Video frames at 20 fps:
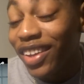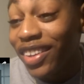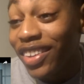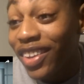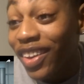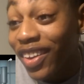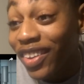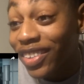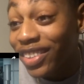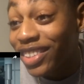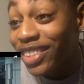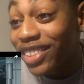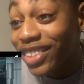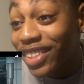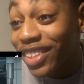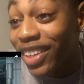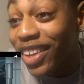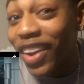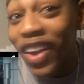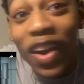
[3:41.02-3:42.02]
Yo,
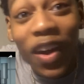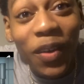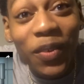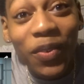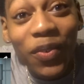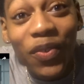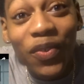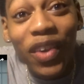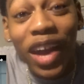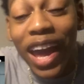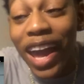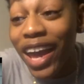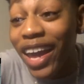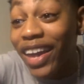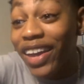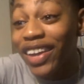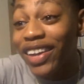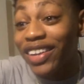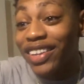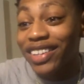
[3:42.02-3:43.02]
look at her
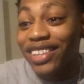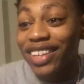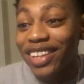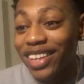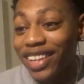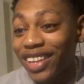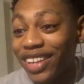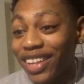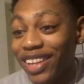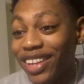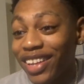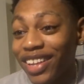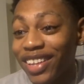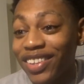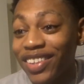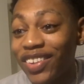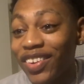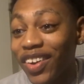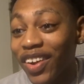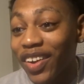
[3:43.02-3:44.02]
face.
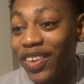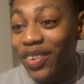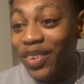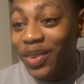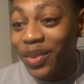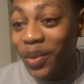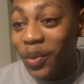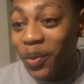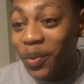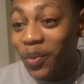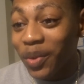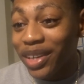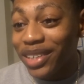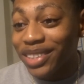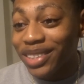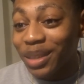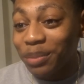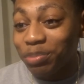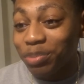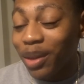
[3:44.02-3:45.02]
The girl in the little, what
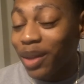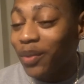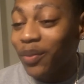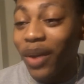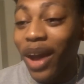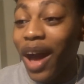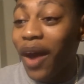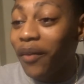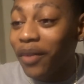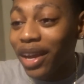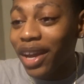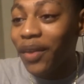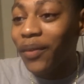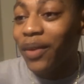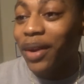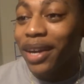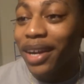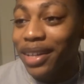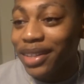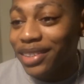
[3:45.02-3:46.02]
is it, pink? I don't care
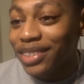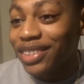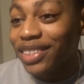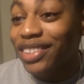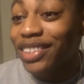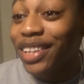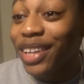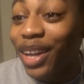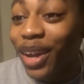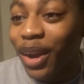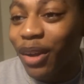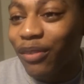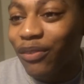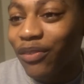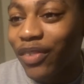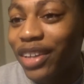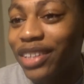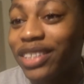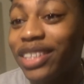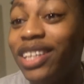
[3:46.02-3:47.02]
what color. She, look at her
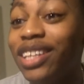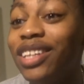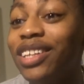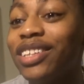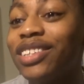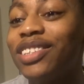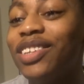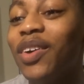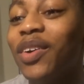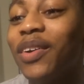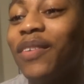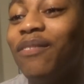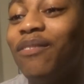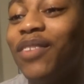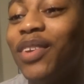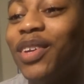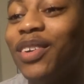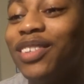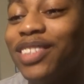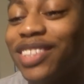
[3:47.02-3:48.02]
face. She looks so
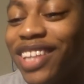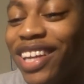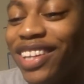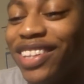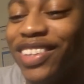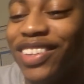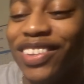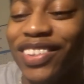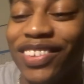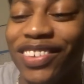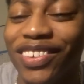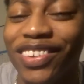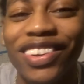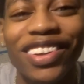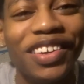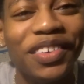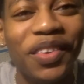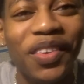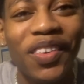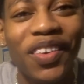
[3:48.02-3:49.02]
confused, that dude.
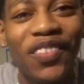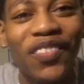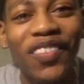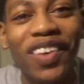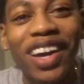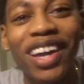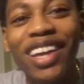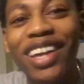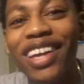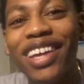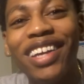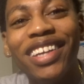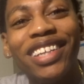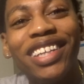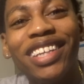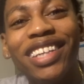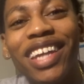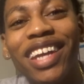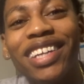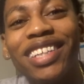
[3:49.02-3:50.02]
What?
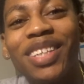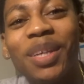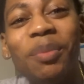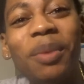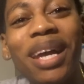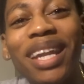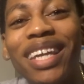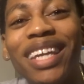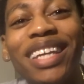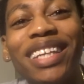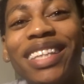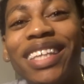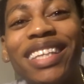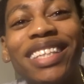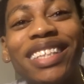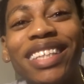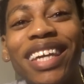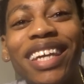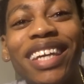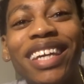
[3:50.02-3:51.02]
She's like, somebody get
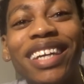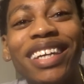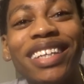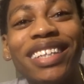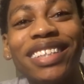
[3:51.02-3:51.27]
this nigga.